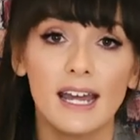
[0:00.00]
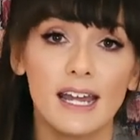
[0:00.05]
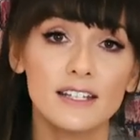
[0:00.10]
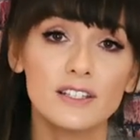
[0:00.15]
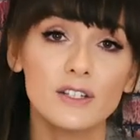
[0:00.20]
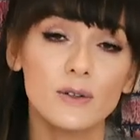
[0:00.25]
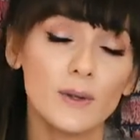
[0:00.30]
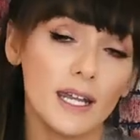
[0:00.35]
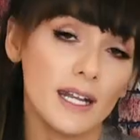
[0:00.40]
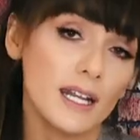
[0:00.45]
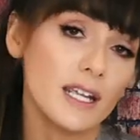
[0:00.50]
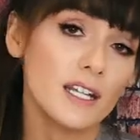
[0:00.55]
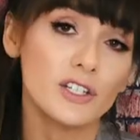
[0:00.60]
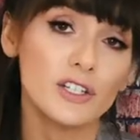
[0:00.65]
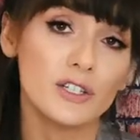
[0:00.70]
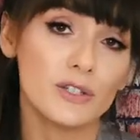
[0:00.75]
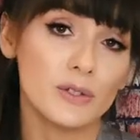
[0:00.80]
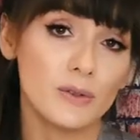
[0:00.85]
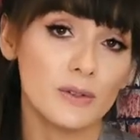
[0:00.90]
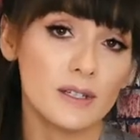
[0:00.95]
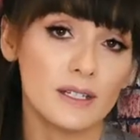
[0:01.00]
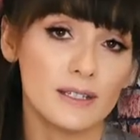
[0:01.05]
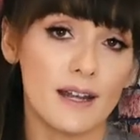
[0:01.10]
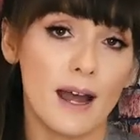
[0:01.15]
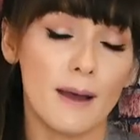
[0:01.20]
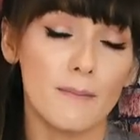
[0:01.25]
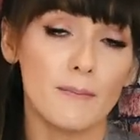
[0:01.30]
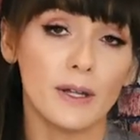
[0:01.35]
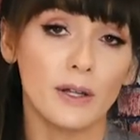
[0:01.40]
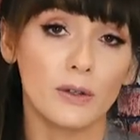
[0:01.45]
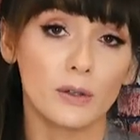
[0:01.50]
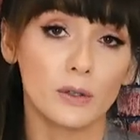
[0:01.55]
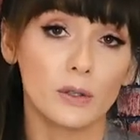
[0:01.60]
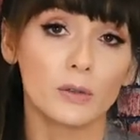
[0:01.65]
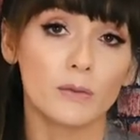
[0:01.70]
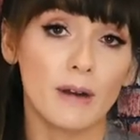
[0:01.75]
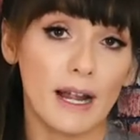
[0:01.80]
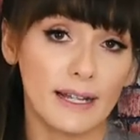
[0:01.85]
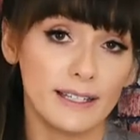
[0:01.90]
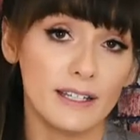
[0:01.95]
And so getting a shoe that's not built
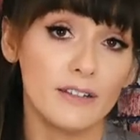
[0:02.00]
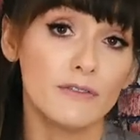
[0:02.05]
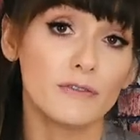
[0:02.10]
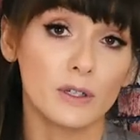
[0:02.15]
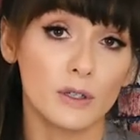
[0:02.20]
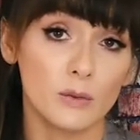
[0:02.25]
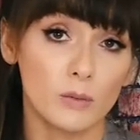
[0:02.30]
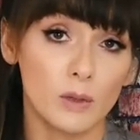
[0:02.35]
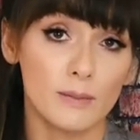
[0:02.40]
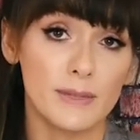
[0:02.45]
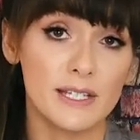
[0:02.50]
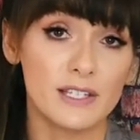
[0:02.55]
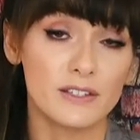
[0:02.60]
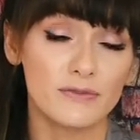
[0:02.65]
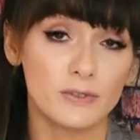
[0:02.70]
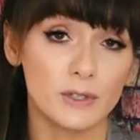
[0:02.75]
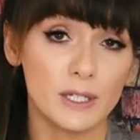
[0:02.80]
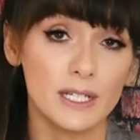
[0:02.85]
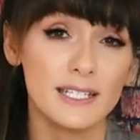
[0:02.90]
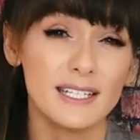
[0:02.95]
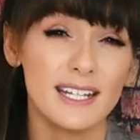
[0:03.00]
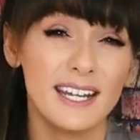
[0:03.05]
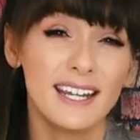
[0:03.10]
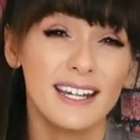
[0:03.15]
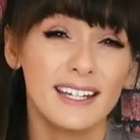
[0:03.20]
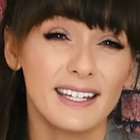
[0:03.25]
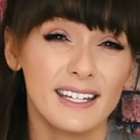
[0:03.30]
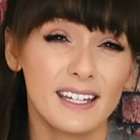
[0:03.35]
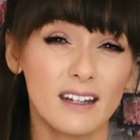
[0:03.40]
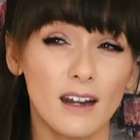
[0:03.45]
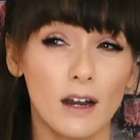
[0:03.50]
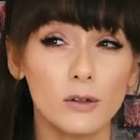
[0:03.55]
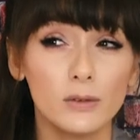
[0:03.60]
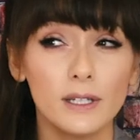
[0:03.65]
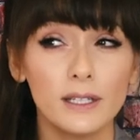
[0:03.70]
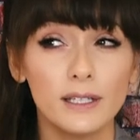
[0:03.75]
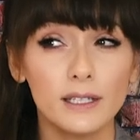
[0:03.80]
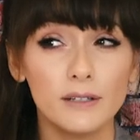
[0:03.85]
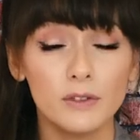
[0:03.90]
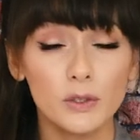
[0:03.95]
correctly for a woman's foot can not
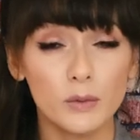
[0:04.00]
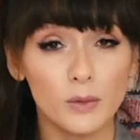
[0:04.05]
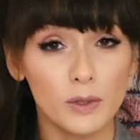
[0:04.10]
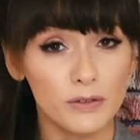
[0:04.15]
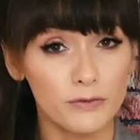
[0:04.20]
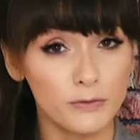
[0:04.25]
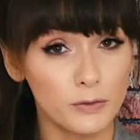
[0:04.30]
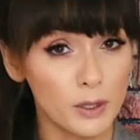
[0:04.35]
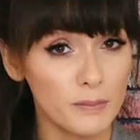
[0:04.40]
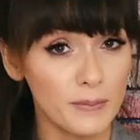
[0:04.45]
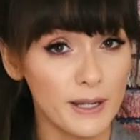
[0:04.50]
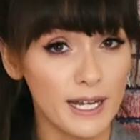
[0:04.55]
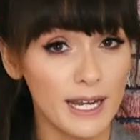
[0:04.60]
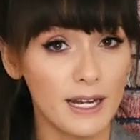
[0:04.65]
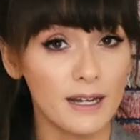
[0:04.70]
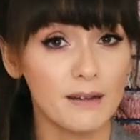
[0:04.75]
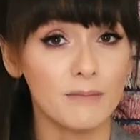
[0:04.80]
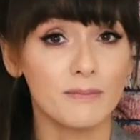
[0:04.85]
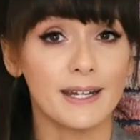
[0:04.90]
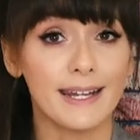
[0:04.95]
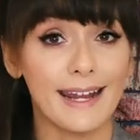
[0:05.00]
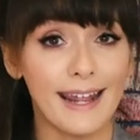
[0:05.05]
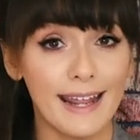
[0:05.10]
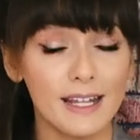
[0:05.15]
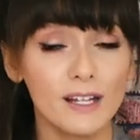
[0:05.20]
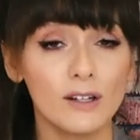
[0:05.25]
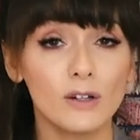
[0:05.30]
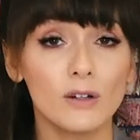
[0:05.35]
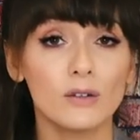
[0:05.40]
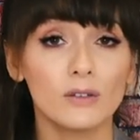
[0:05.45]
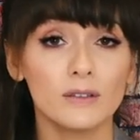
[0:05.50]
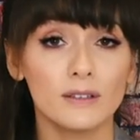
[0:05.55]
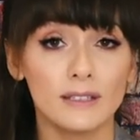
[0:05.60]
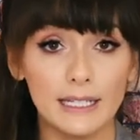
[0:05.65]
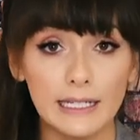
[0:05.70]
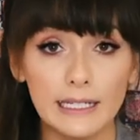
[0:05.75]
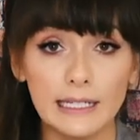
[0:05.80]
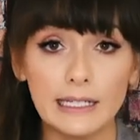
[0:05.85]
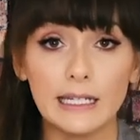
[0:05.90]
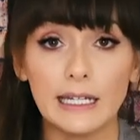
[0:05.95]
only leave you with foot pain, but ankle,
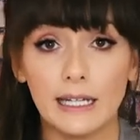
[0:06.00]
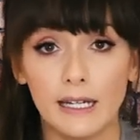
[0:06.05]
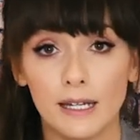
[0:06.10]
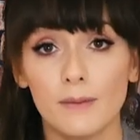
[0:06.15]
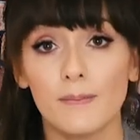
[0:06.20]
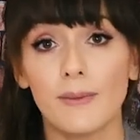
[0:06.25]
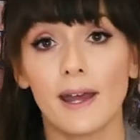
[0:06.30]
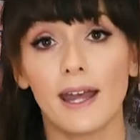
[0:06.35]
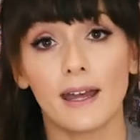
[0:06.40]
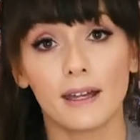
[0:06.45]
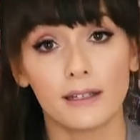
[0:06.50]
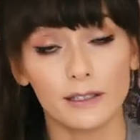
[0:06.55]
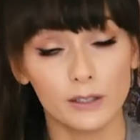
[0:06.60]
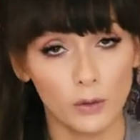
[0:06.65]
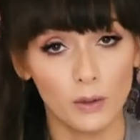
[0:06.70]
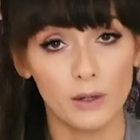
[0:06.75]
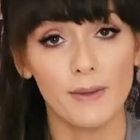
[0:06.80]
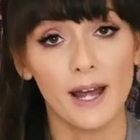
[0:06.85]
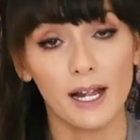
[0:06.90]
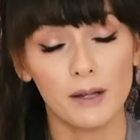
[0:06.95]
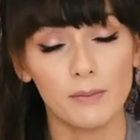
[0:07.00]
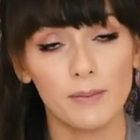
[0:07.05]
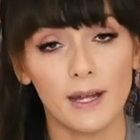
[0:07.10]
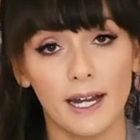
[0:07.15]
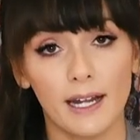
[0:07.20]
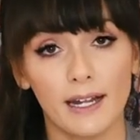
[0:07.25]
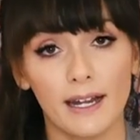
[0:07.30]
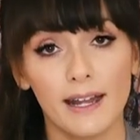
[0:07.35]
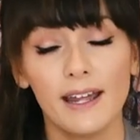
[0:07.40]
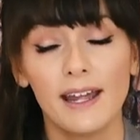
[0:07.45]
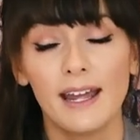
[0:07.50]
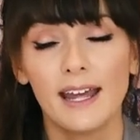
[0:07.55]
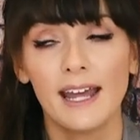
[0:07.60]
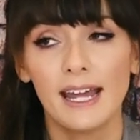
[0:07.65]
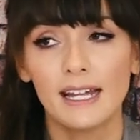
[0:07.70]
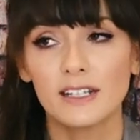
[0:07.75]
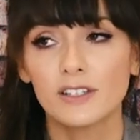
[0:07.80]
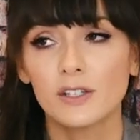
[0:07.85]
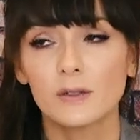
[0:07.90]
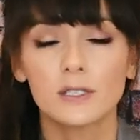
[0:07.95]
knee, hip, and lower back pain.
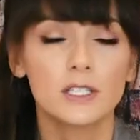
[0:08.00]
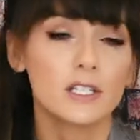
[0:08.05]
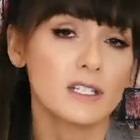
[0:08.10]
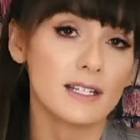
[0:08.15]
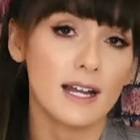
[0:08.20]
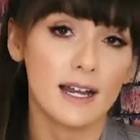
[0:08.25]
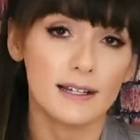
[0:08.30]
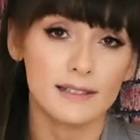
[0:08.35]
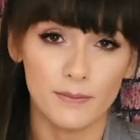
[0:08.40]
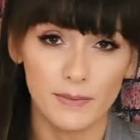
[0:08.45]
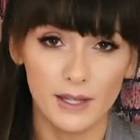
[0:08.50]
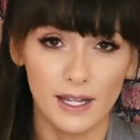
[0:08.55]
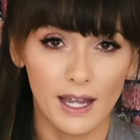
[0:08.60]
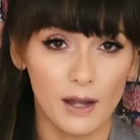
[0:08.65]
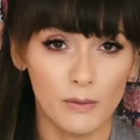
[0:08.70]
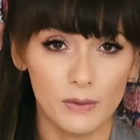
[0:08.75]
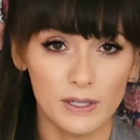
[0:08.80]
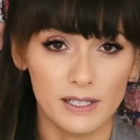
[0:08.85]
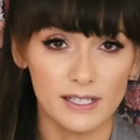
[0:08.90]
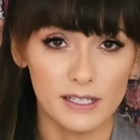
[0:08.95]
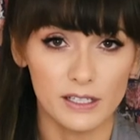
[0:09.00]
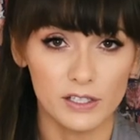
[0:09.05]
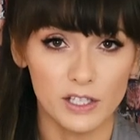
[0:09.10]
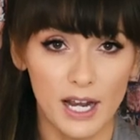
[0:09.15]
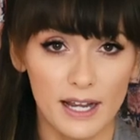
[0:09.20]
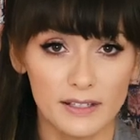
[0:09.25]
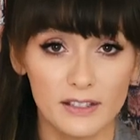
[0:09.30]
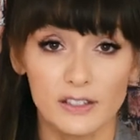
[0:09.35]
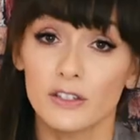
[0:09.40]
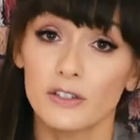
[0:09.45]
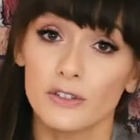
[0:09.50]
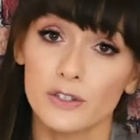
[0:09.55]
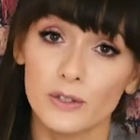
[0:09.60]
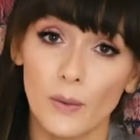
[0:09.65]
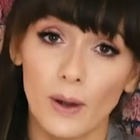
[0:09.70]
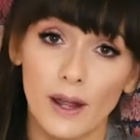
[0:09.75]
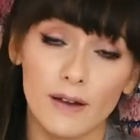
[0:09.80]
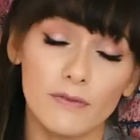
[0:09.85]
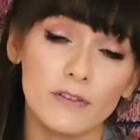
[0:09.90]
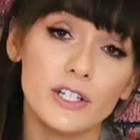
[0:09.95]
And so it's just not something I would suggest.
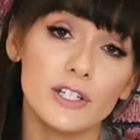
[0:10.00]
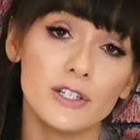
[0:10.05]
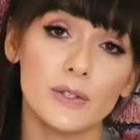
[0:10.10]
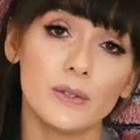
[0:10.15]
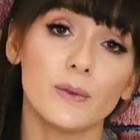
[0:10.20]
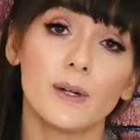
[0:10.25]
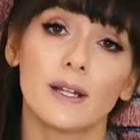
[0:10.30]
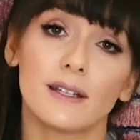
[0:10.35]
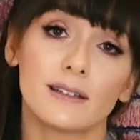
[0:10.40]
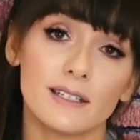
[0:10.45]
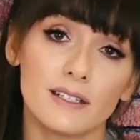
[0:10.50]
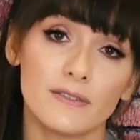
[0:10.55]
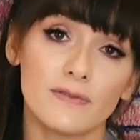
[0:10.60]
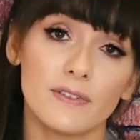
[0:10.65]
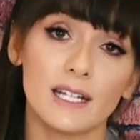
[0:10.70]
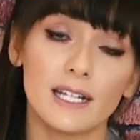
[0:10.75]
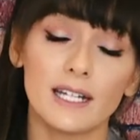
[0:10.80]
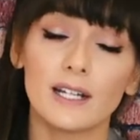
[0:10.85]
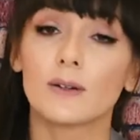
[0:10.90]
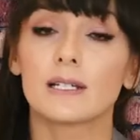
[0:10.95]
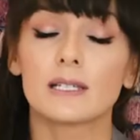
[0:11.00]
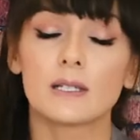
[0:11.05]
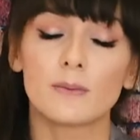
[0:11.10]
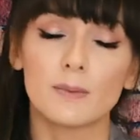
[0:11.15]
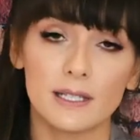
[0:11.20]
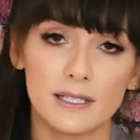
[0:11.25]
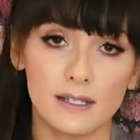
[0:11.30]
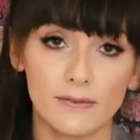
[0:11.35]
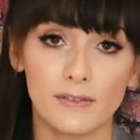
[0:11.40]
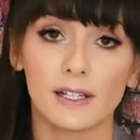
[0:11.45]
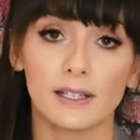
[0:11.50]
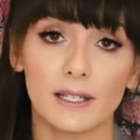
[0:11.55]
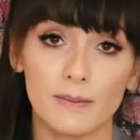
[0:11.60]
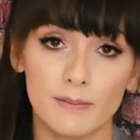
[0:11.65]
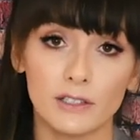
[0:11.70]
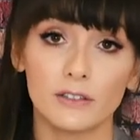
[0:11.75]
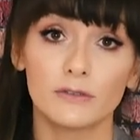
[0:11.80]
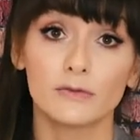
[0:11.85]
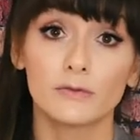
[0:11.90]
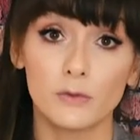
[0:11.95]
So every shoe in this video is specifically
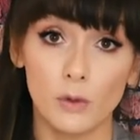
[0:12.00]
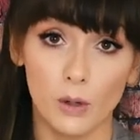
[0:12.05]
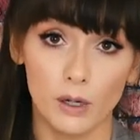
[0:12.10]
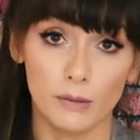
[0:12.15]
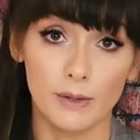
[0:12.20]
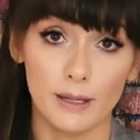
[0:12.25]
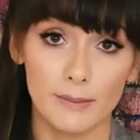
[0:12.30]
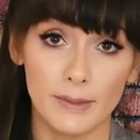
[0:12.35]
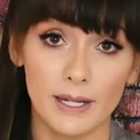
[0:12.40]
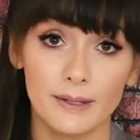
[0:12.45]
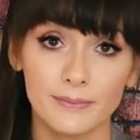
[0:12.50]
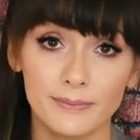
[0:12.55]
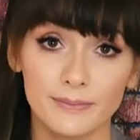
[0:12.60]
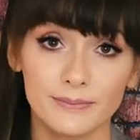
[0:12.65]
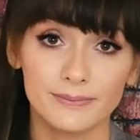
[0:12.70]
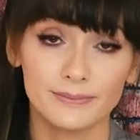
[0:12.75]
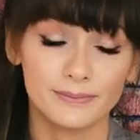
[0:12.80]
built for women.